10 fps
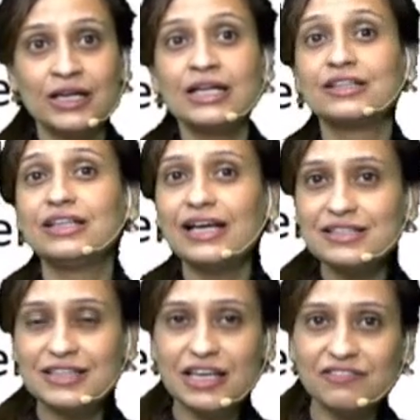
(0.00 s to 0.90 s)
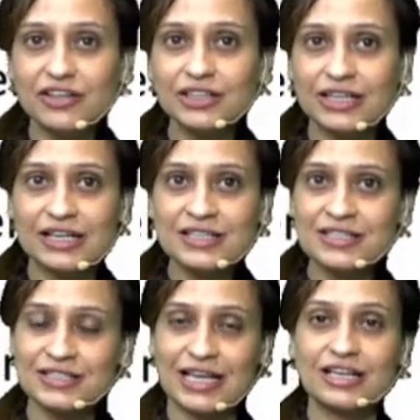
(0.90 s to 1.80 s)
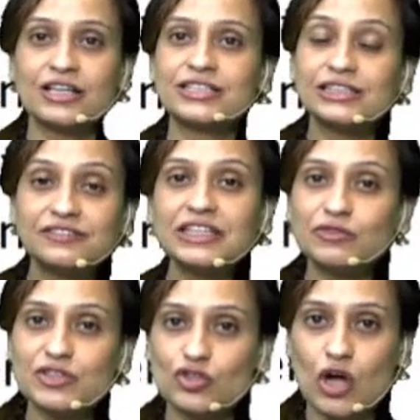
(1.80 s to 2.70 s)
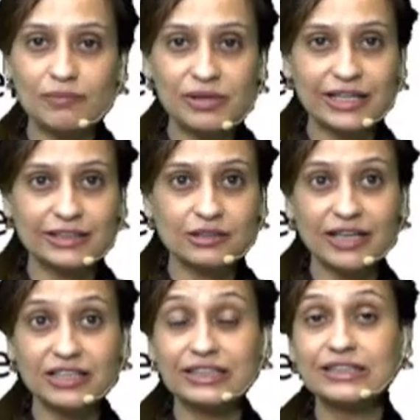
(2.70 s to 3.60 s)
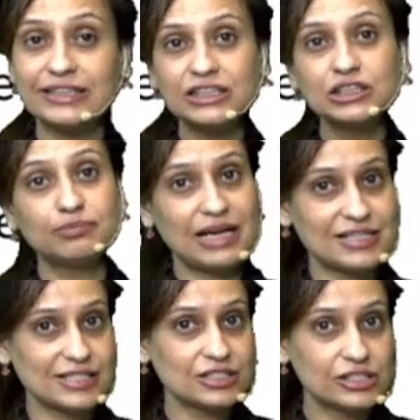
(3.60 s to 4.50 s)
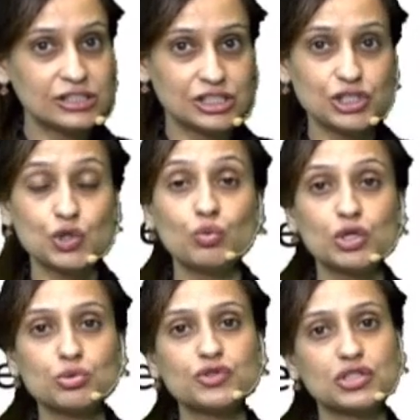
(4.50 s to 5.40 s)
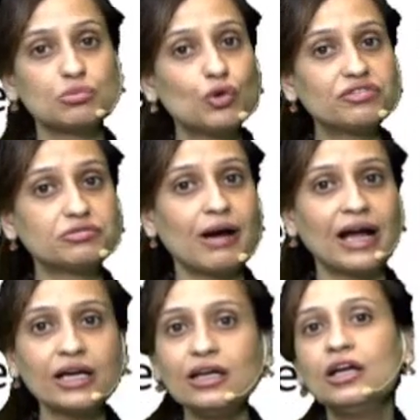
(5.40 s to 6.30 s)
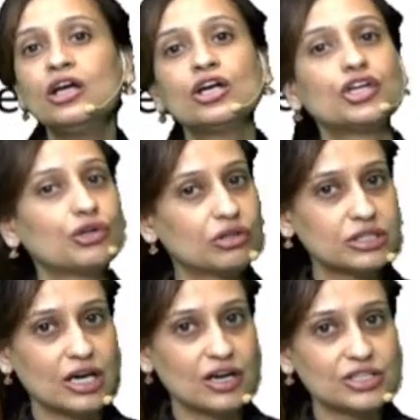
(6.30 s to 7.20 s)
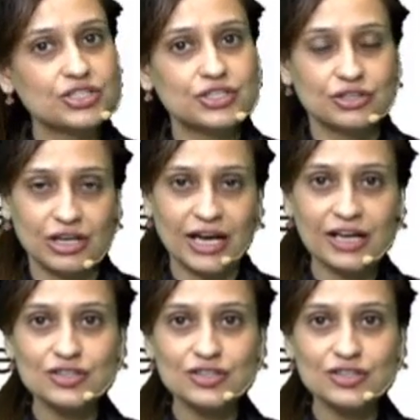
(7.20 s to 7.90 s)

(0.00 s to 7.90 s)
The next keyword is that her delivery was complicated by retained placental tissue, which was removed by curettage, right?